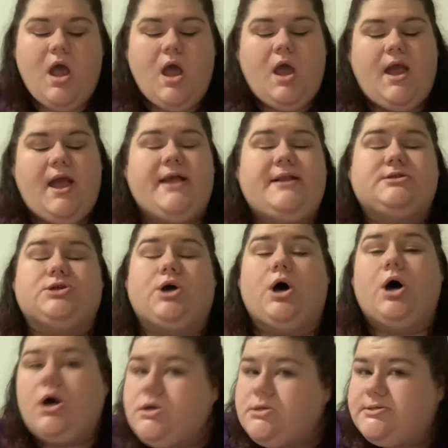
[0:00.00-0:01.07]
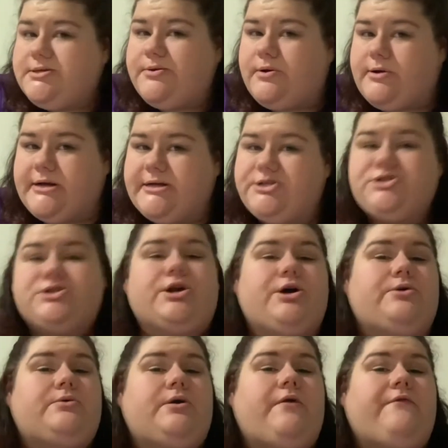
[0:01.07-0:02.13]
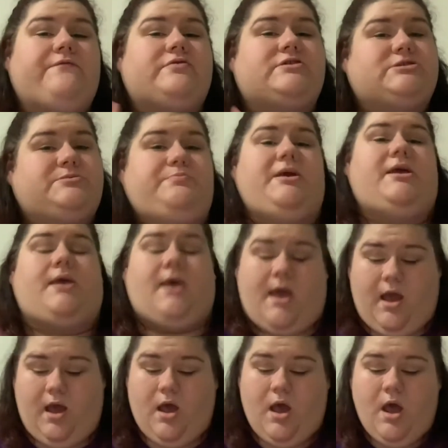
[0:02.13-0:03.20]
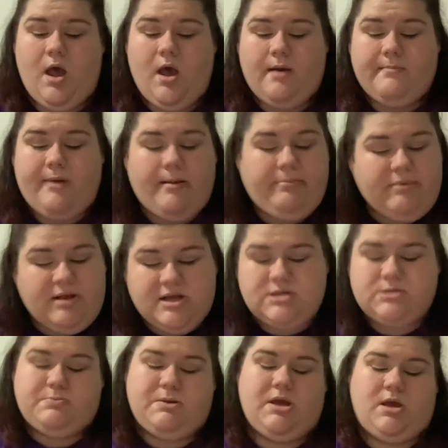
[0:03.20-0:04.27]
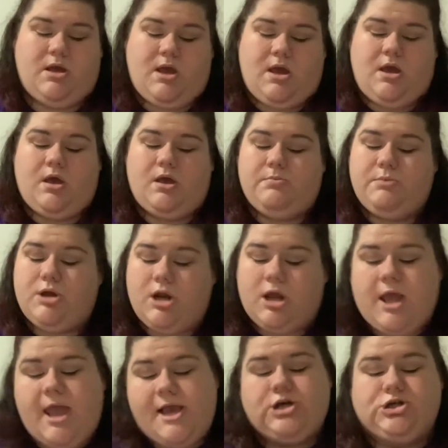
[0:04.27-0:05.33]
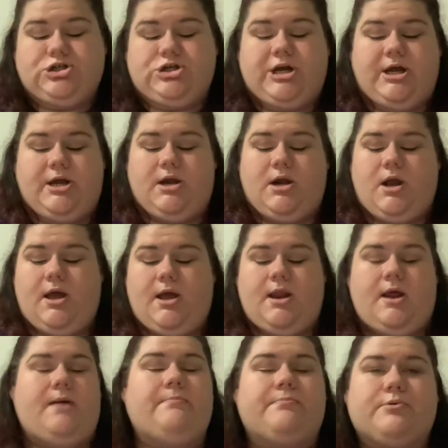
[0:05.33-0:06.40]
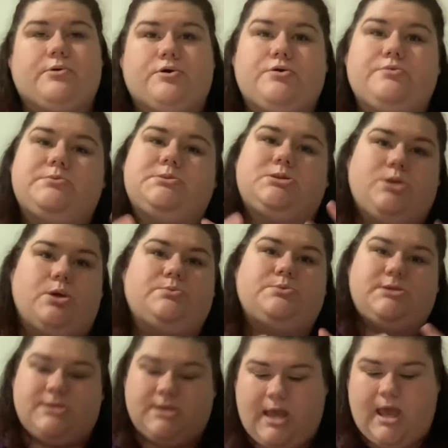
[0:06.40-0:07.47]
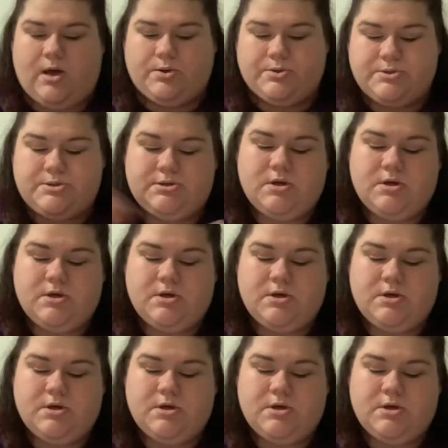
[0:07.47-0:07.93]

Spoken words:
It is also a great stone for speaking, public speaking, communication. It improves those skills.